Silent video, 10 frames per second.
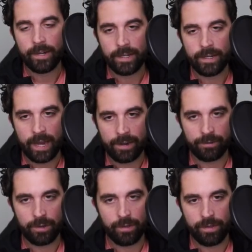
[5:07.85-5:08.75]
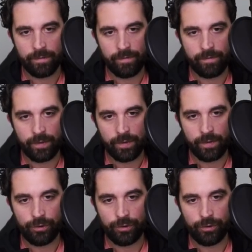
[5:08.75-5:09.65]
entitle you in the future
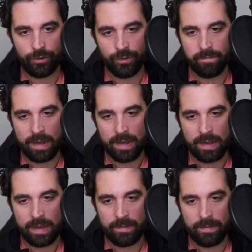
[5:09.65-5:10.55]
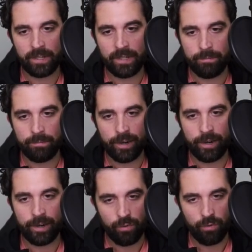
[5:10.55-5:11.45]
to maybe some share of
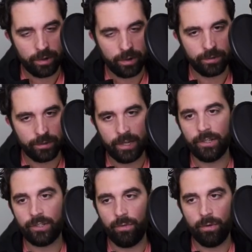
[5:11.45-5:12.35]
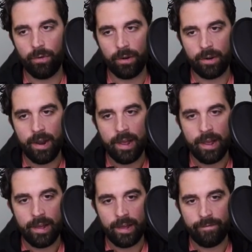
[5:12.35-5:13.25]
royalties or
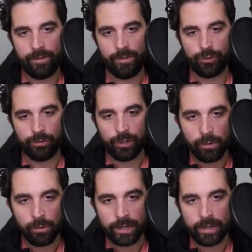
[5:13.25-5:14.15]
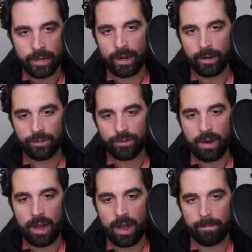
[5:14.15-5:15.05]
a future token
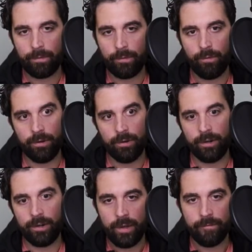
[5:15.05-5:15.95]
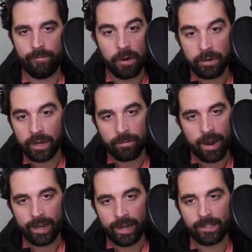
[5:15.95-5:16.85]
airdrop or voting
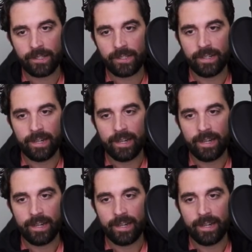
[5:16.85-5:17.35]
rights